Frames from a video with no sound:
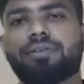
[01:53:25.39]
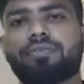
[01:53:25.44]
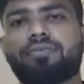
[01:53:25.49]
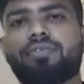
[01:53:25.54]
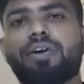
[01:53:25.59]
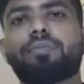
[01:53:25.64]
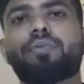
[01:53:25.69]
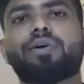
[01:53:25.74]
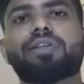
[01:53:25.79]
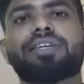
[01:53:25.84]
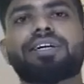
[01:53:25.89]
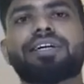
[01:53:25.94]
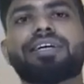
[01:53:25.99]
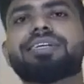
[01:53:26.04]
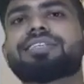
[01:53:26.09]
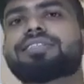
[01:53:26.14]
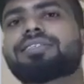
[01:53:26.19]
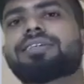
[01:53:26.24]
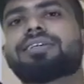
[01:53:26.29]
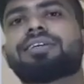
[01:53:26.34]
One more thing
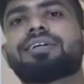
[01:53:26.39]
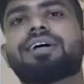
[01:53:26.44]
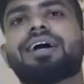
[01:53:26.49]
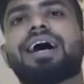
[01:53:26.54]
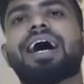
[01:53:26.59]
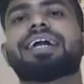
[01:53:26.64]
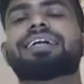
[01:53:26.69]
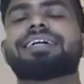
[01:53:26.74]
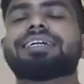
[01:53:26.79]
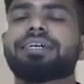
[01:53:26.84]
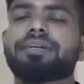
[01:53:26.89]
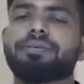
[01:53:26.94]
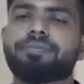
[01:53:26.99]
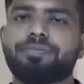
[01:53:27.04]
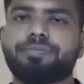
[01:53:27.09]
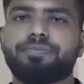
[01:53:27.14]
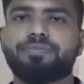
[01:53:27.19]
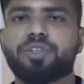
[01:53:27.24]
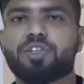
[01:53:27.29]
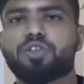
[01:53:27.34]
is hut,
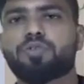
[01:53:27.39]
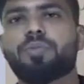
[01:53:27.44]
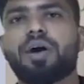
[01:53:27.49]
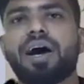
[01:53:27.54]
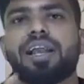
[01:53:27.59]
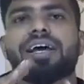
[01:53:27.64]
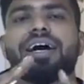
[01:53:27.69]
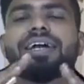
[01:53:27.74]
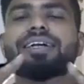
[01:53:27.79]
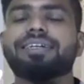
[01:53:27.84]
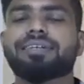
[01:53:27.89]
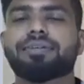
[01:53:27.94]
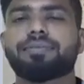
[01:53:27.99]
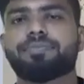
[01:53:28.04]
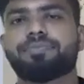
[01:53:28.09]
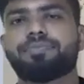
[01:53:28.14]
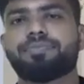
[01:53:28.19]
small hut.